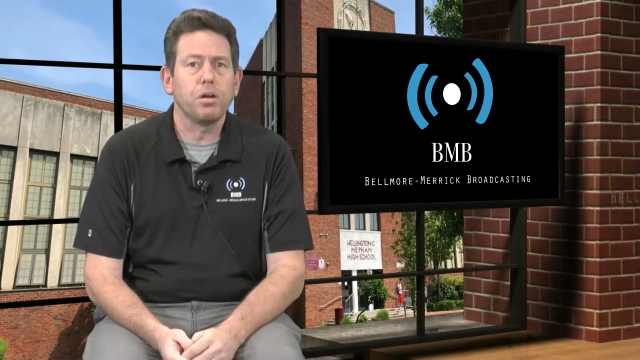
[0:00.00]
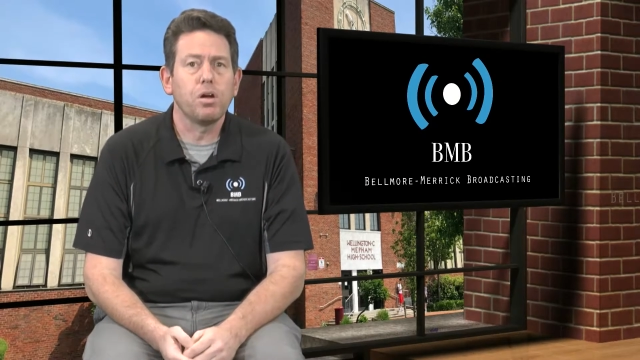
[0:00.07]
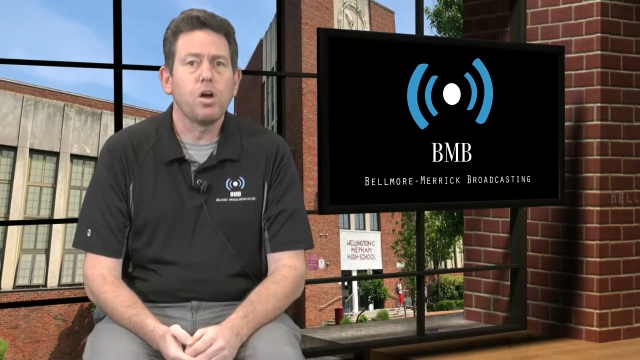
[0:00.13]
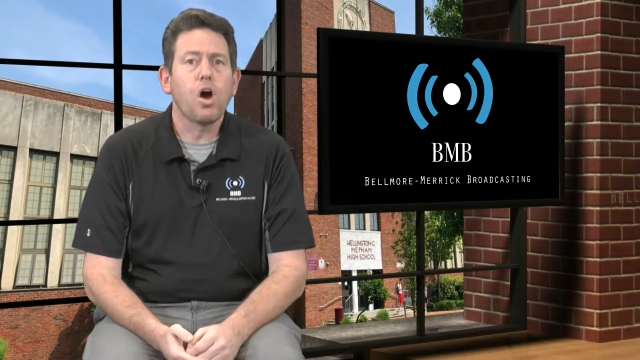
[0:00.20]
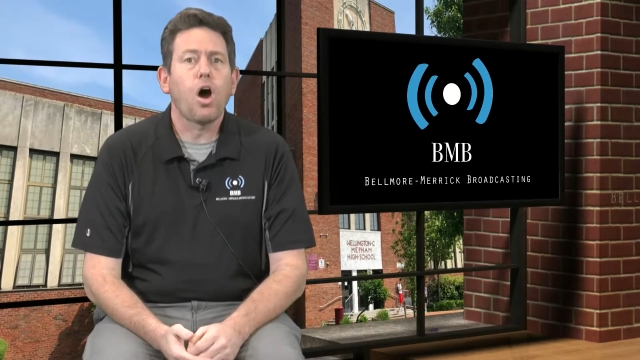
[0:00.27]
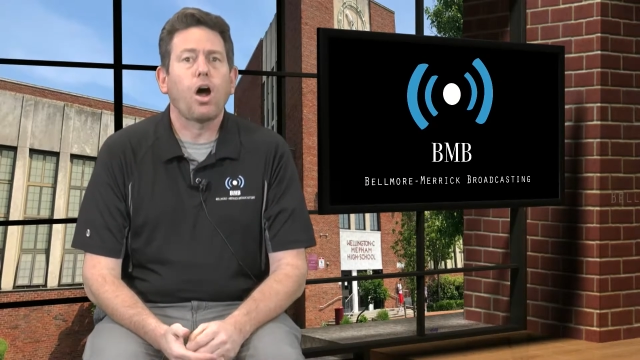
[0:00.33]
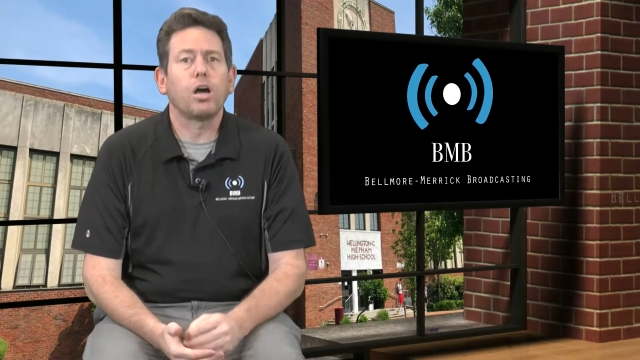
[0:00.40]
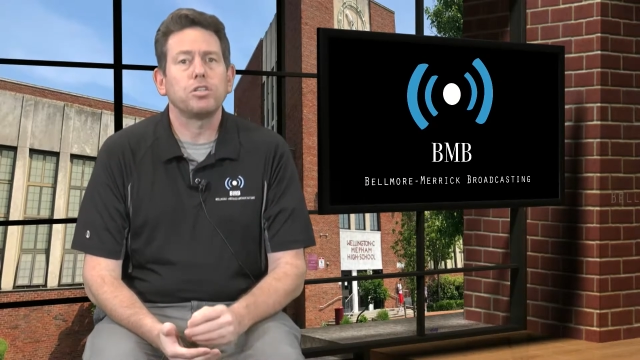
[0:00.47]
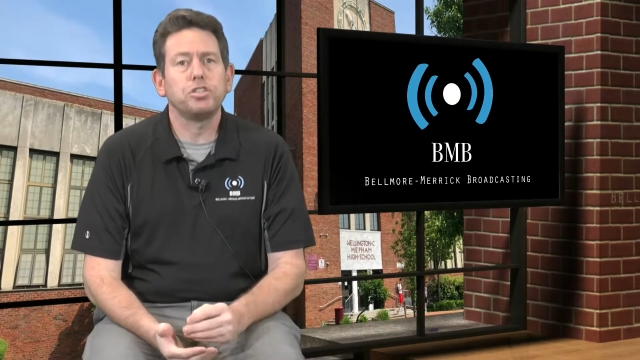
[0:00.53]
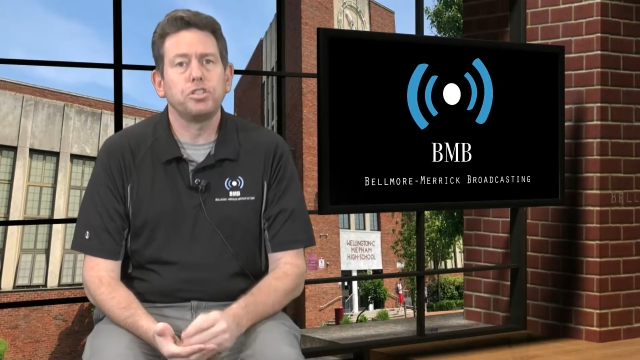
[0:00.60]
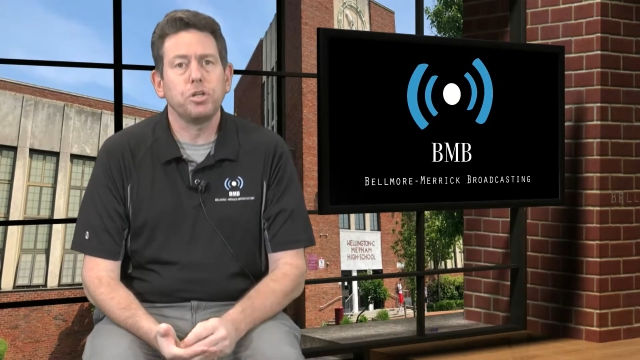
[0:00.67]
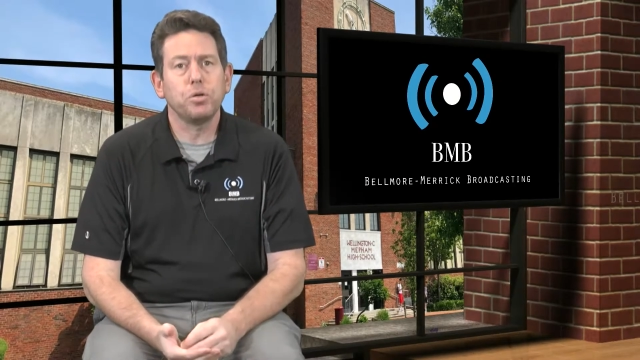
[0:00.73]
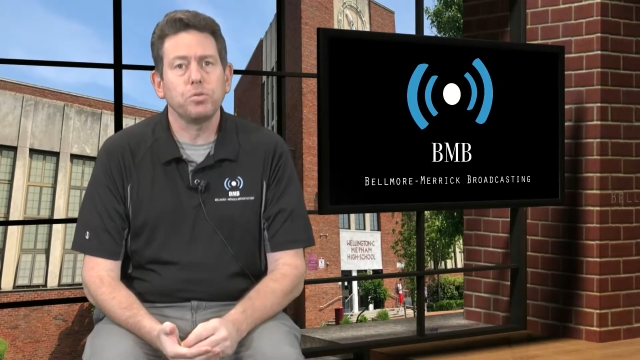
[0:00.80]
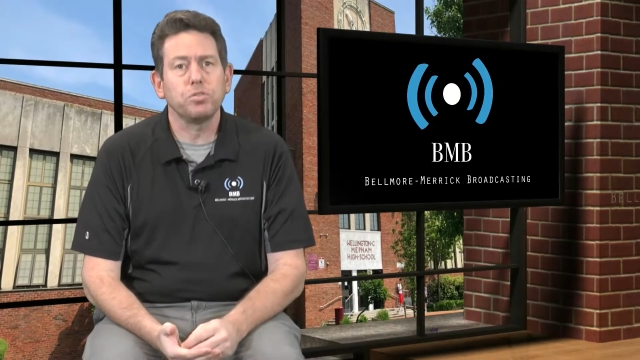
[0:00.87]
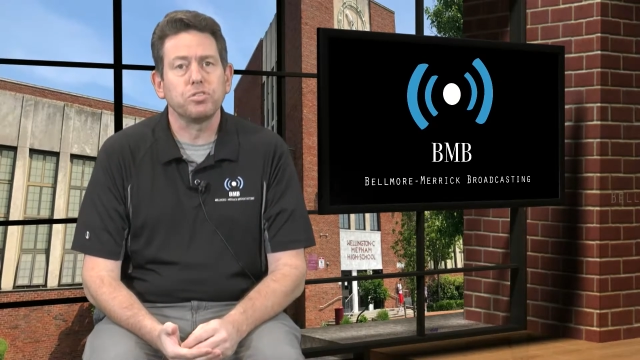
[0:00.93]
Our
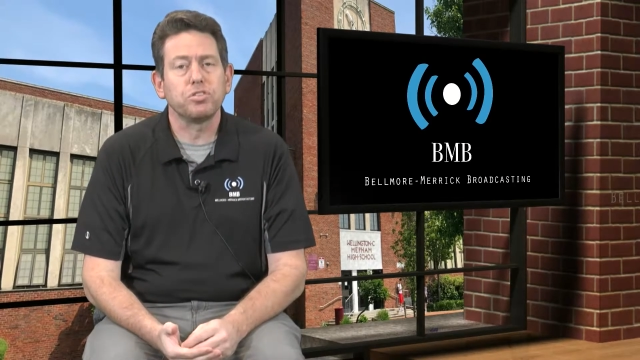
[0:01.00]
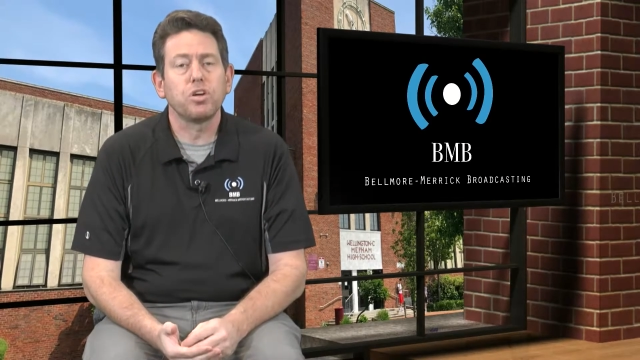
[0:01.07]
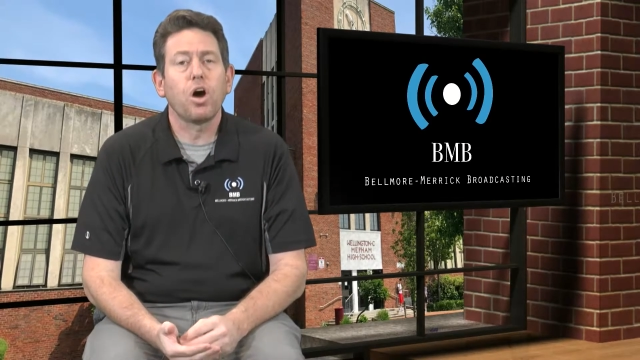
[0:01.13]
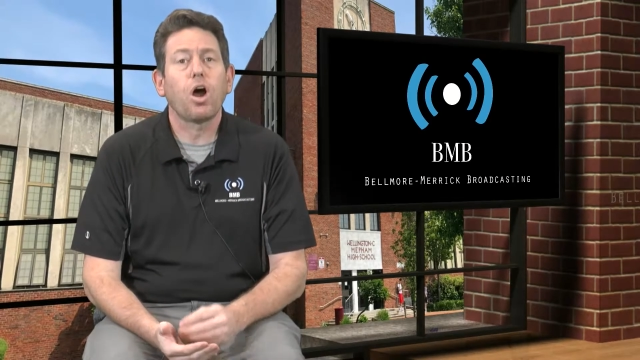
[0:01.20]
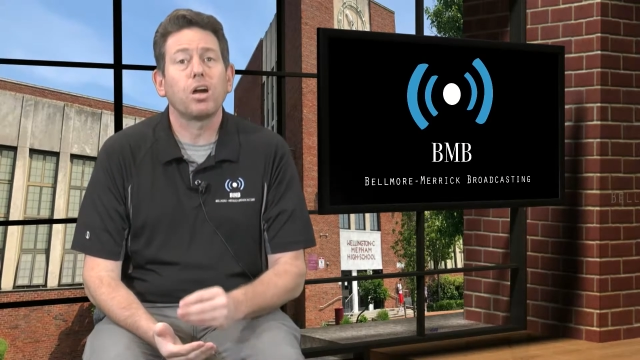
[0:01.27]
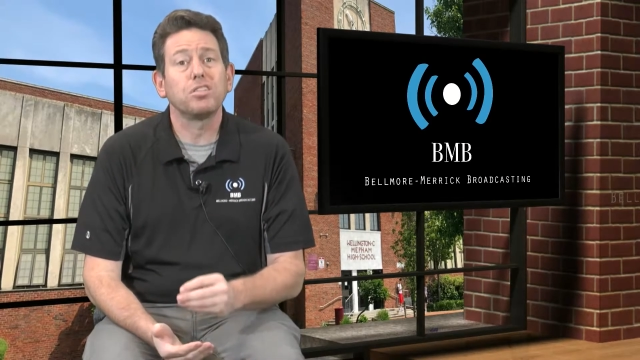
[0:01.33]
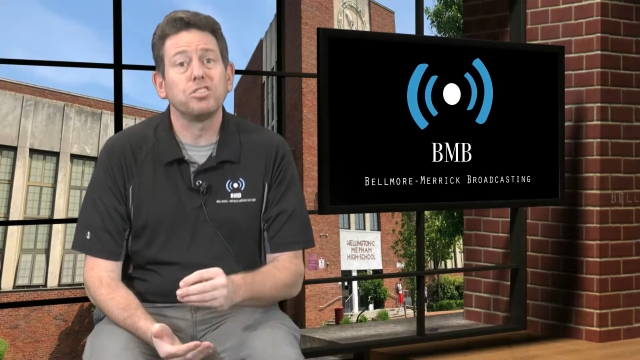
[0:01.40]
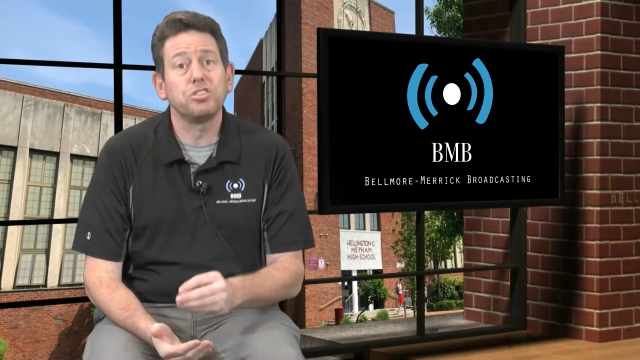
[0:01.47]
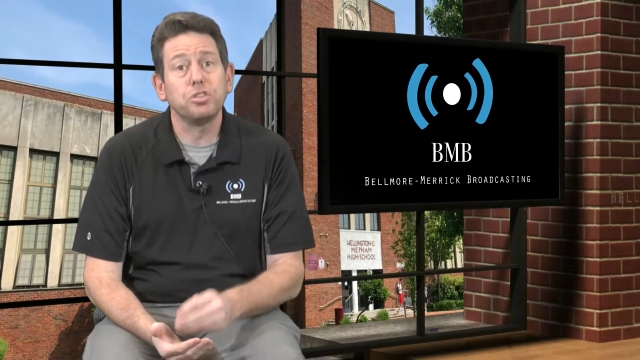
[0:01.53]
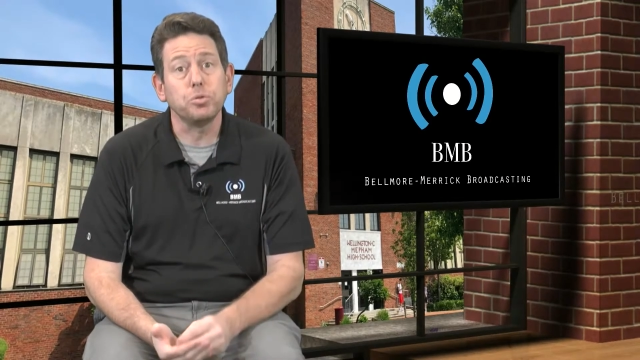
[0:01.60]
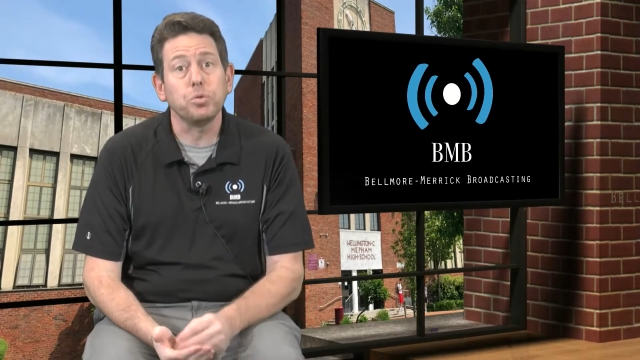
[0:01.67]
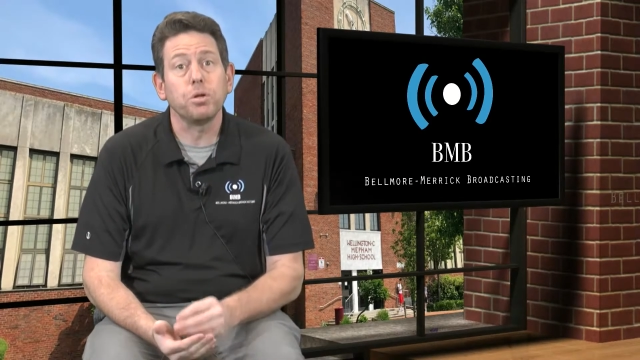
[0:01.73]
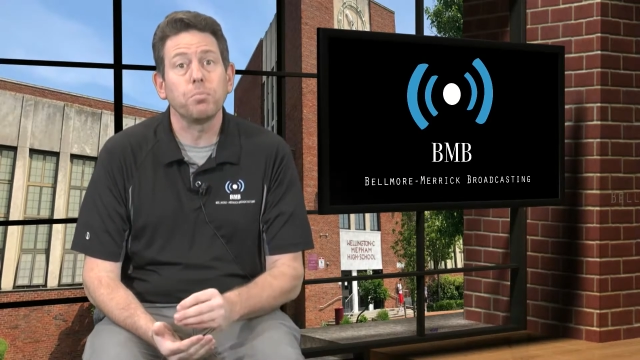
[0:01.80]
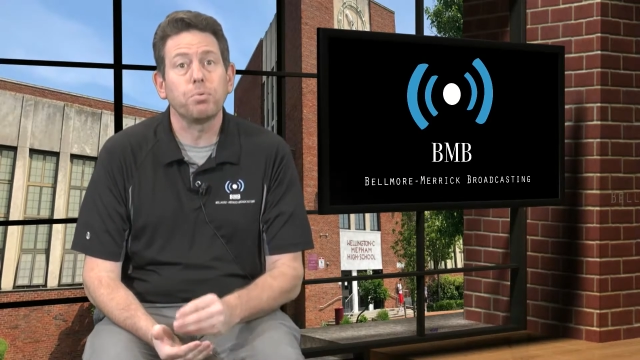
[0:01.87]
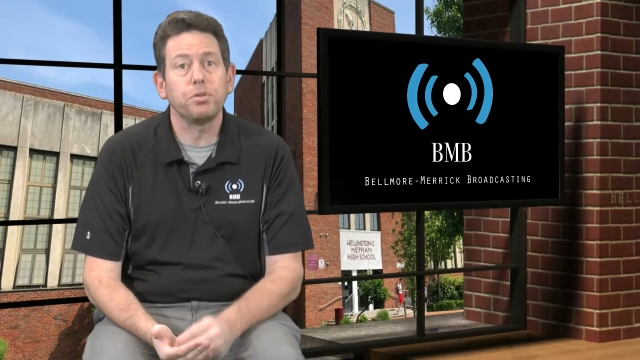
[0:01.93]
shows are
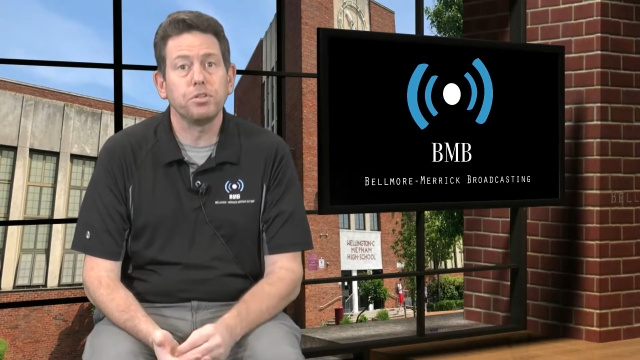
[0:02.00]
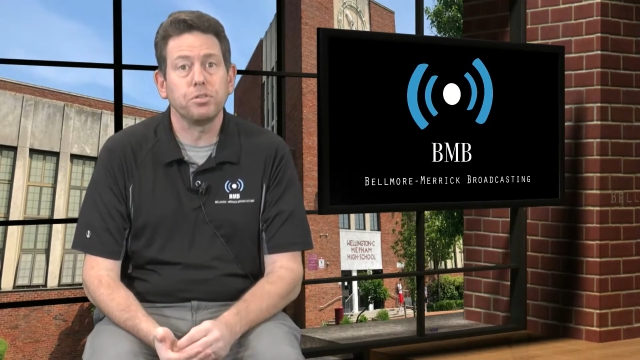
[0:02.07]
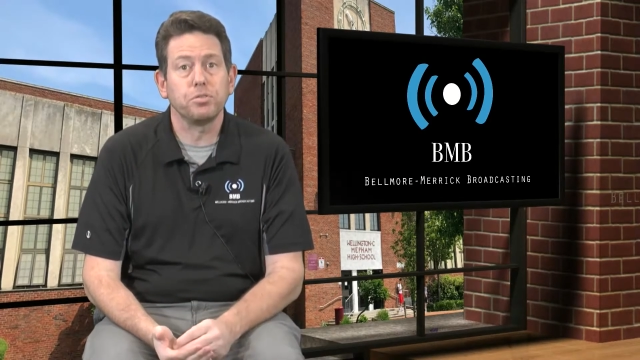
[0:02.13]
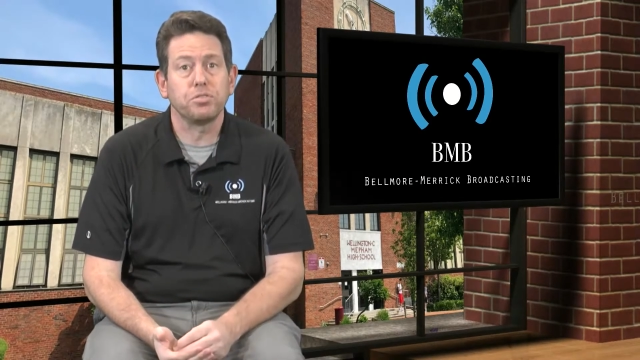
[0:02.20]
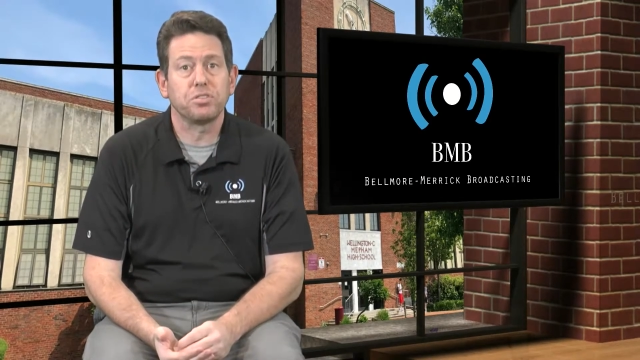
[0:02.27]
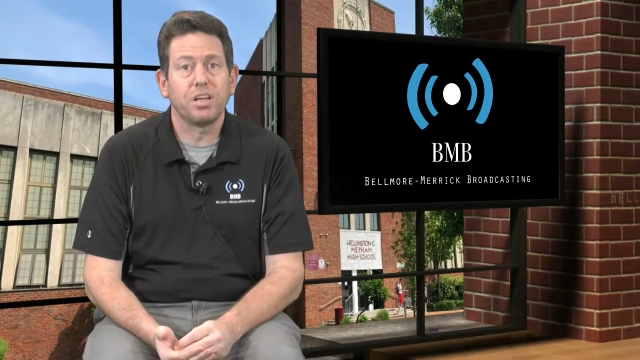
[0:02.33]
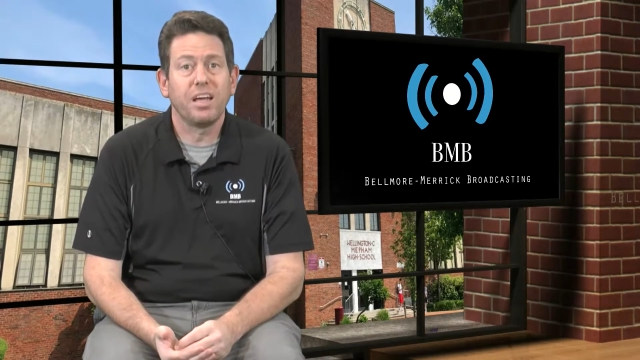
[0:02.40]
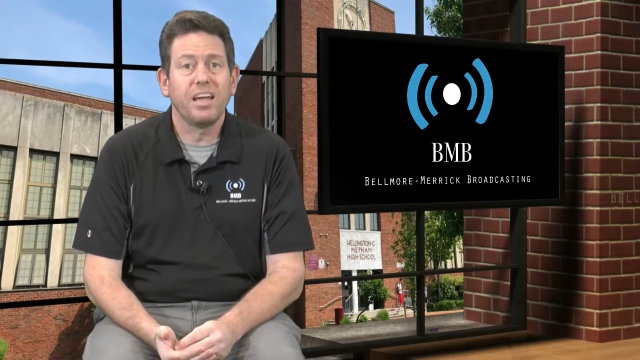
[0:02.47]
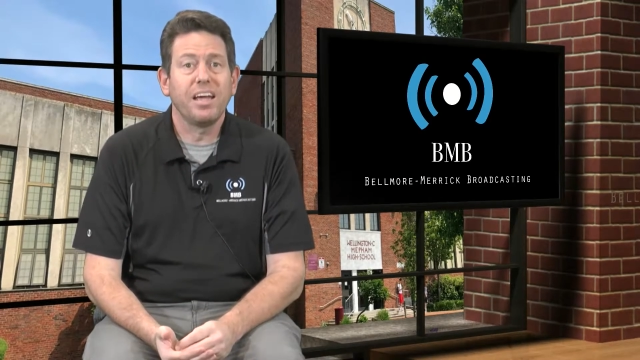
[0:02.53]
student produced.